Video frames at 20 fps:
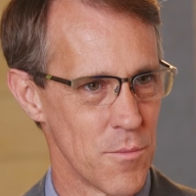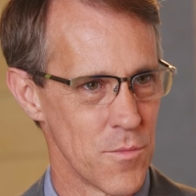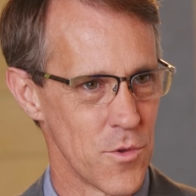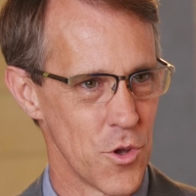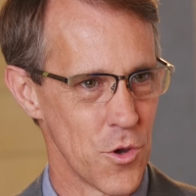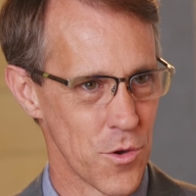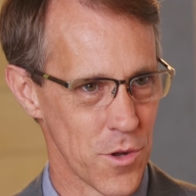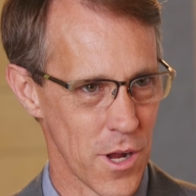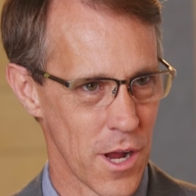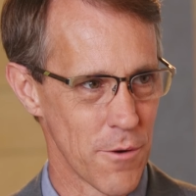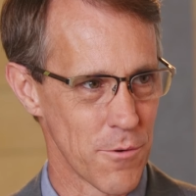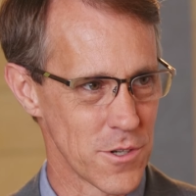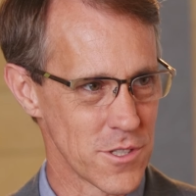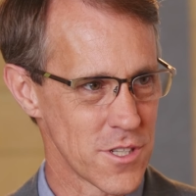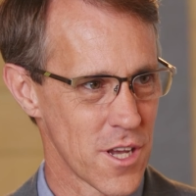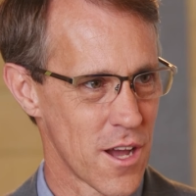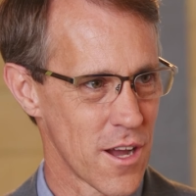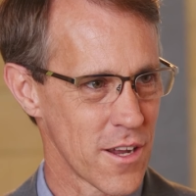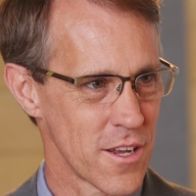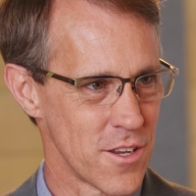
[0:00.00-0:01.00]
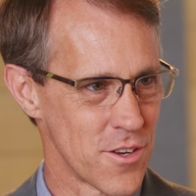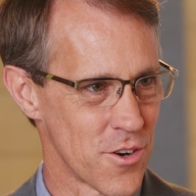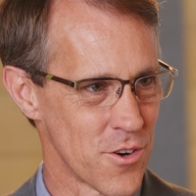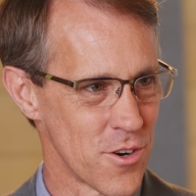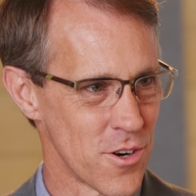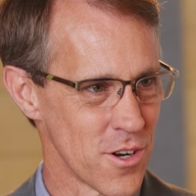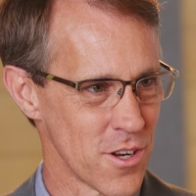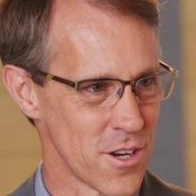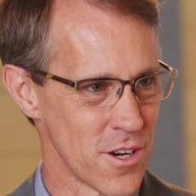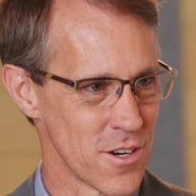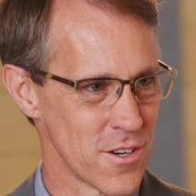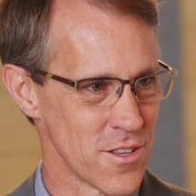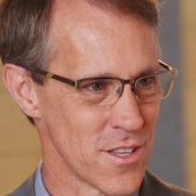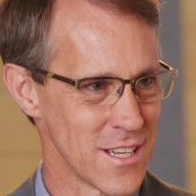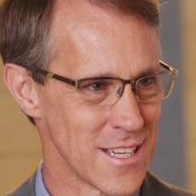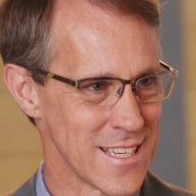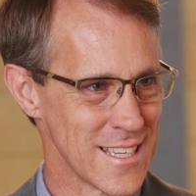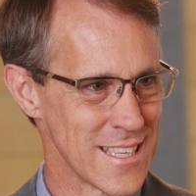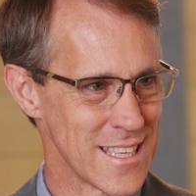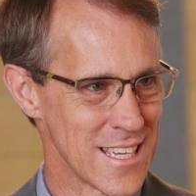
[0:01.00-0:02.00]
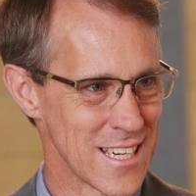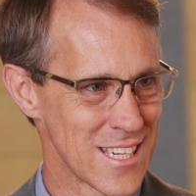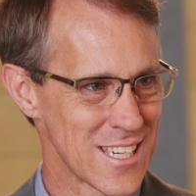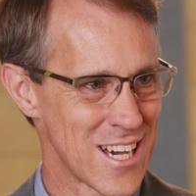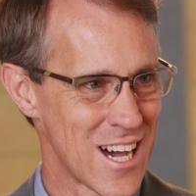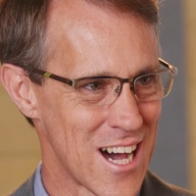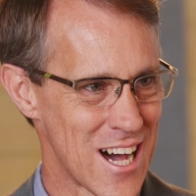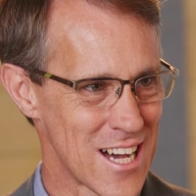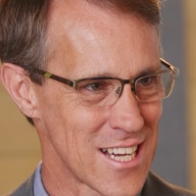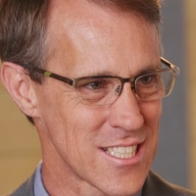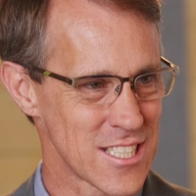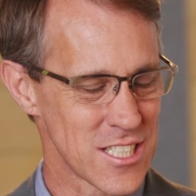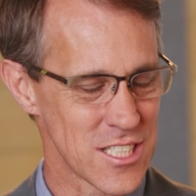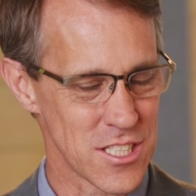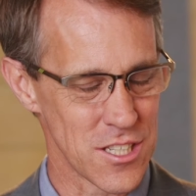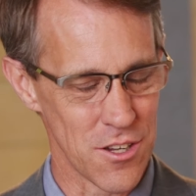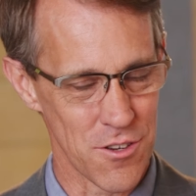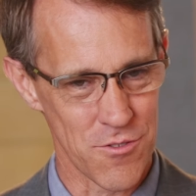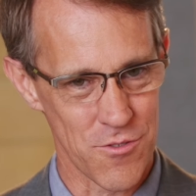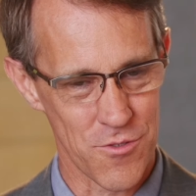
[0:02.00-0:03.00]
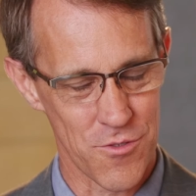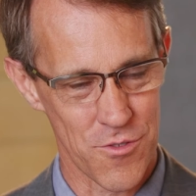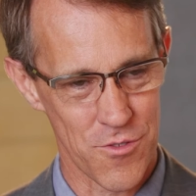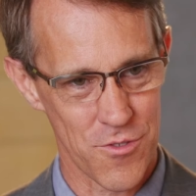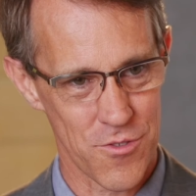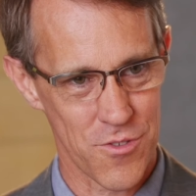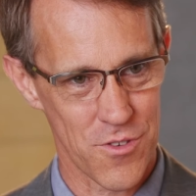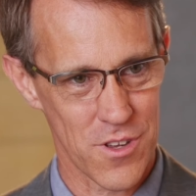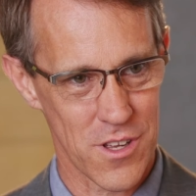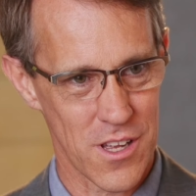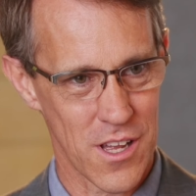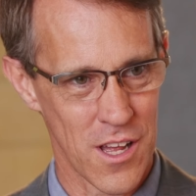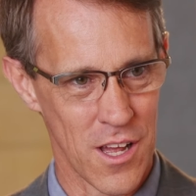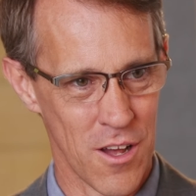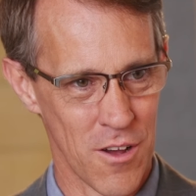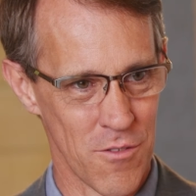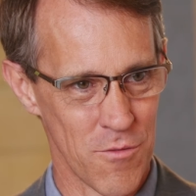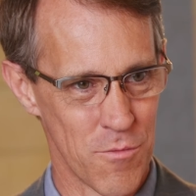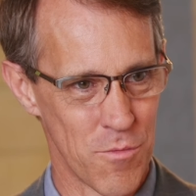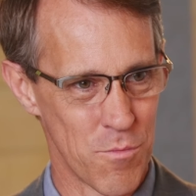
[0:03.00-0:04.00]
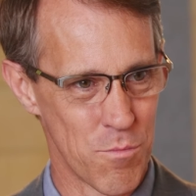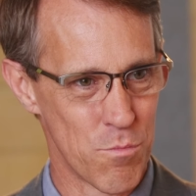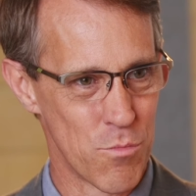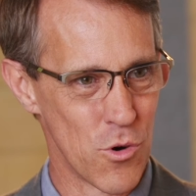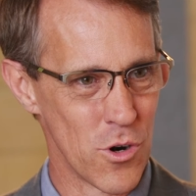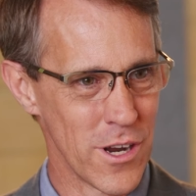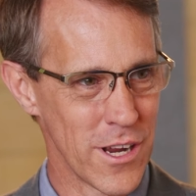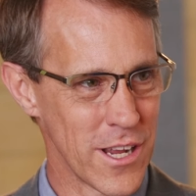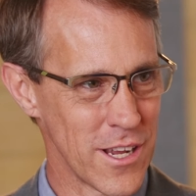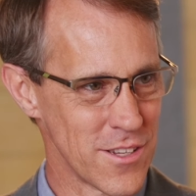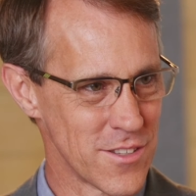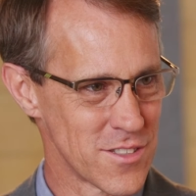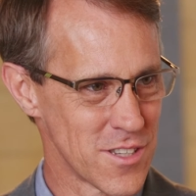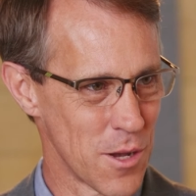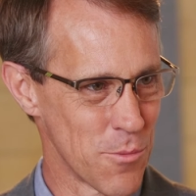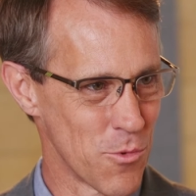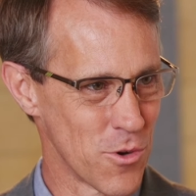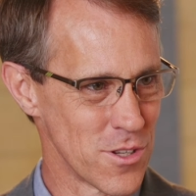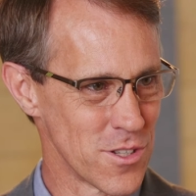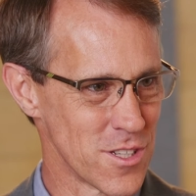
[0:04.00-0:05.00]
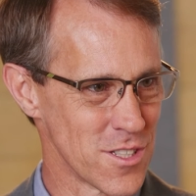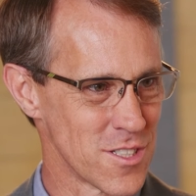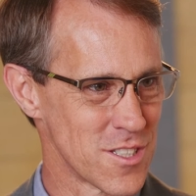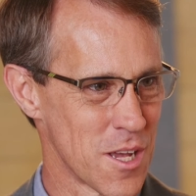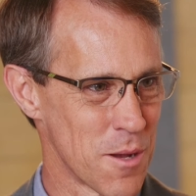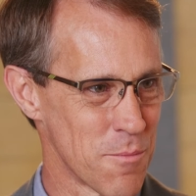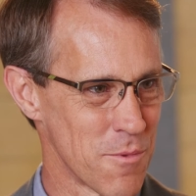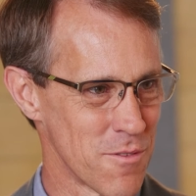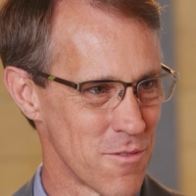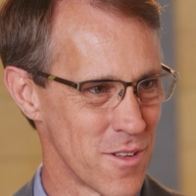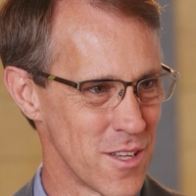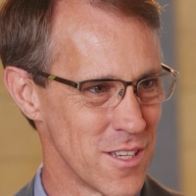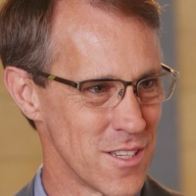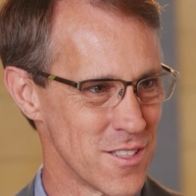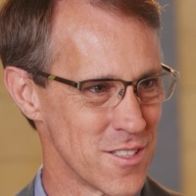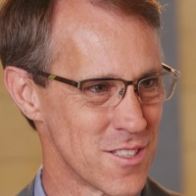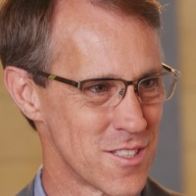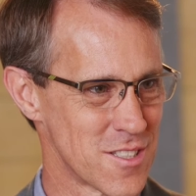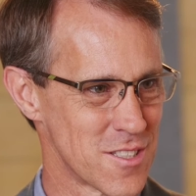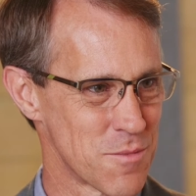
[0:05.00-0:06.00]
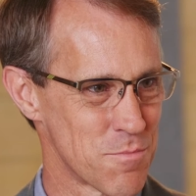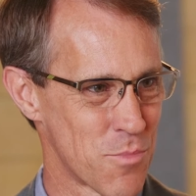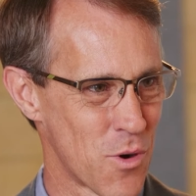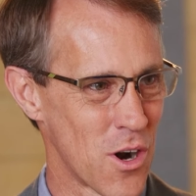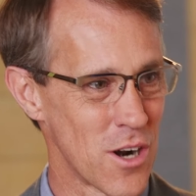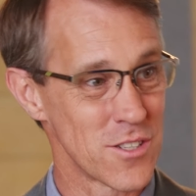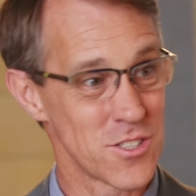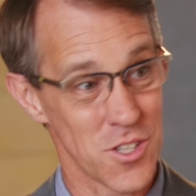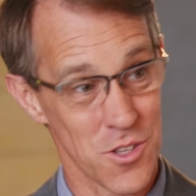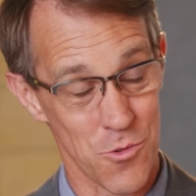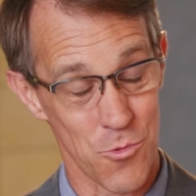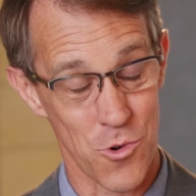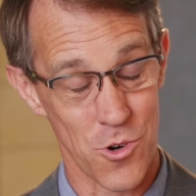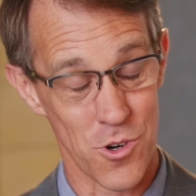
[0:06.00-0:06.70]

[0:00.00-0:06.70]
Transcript: You and I were talking earlier, the cost of bringing someone to some of these parts of the